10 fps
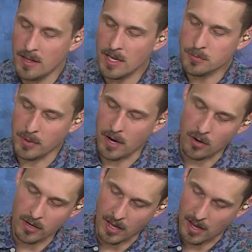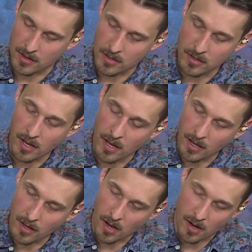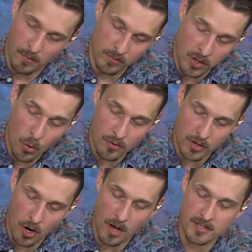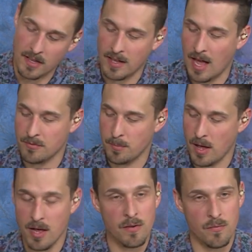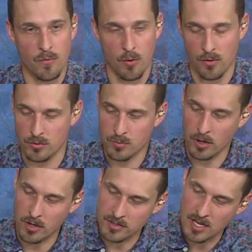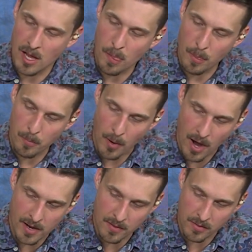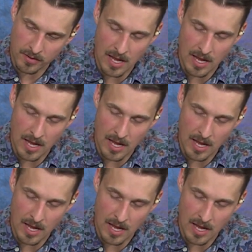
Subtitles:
each player can lower the cost that they have to pay for those workers by the